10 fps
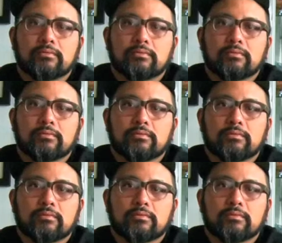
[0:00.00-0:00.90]

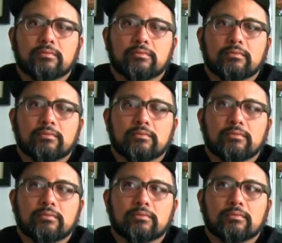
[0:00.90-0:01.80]

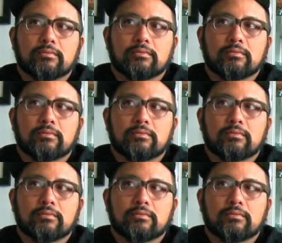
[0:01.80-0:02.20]
No words are spoken by the person on screen.